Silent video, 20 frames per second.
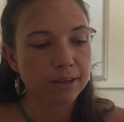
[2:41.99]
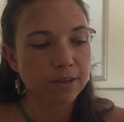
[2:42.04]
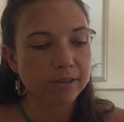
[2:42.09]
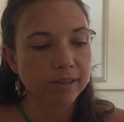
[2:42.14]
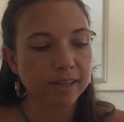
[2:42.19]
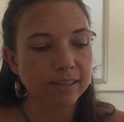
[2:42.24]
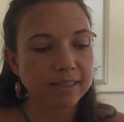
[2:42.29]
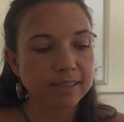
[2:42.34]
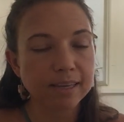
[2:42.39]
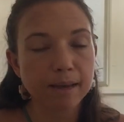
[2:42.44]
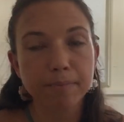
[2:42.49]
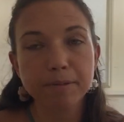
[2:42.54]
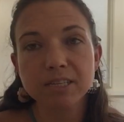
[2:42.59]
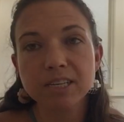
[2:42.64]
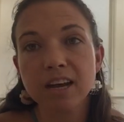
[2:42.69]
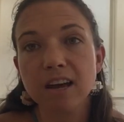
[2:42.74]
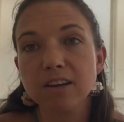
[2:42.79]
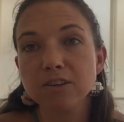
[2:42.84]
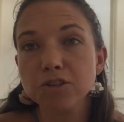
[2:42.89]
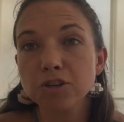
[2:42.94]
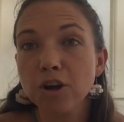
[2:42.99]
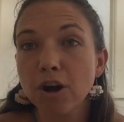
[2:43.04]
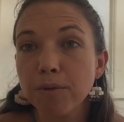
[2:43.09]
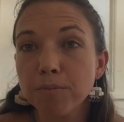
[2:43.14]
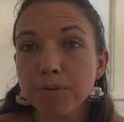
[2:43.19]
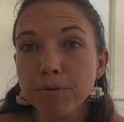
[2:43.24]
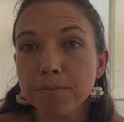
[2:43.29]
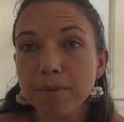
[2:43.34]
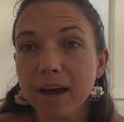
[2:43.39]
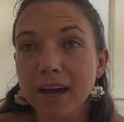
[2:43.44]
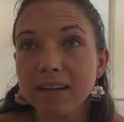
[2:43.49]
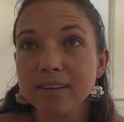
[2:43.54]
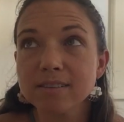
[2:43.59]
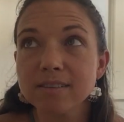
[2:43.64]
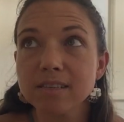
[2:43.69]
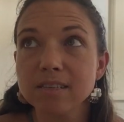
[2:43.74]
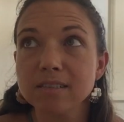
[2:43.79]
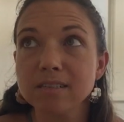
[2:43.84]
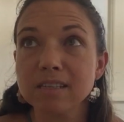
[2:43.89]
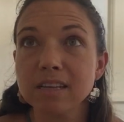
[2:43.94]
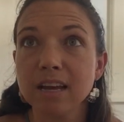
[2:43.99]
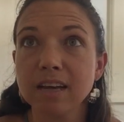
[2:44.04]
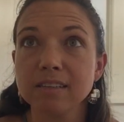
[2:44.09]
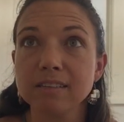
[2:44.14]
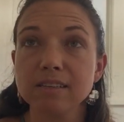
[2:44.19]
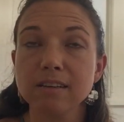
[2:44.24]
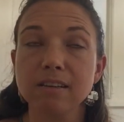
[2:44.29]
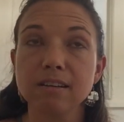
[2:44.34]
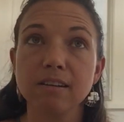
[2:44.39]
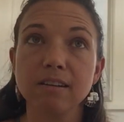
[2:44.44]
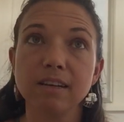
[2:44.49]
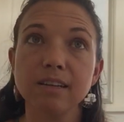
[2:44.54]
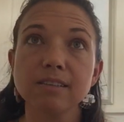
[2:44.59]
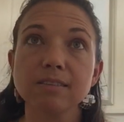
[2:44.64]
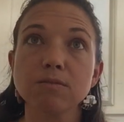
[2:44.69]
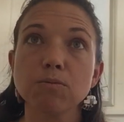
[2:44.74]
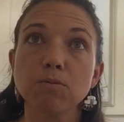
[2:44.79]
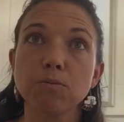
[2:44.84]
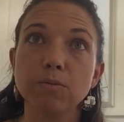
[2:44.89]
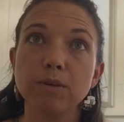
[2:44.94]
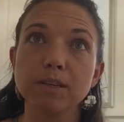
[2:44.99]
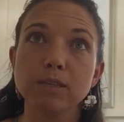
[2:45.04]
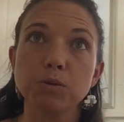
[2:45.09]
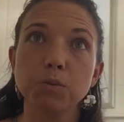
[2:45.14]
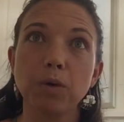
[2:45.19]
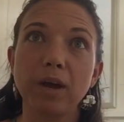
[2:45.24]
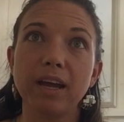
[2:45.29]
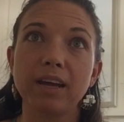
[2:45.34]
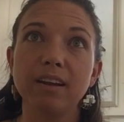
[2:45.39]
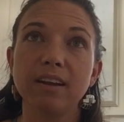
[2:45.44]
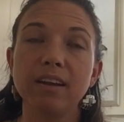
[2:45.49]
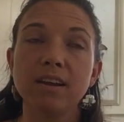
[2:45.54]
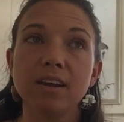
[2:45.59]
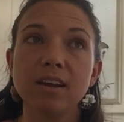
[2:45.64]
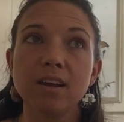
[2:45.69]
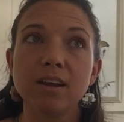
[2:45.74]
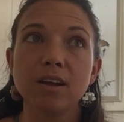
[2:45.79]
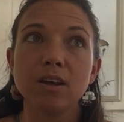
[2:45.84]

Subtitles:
So that's sabotage. Compromise is it's when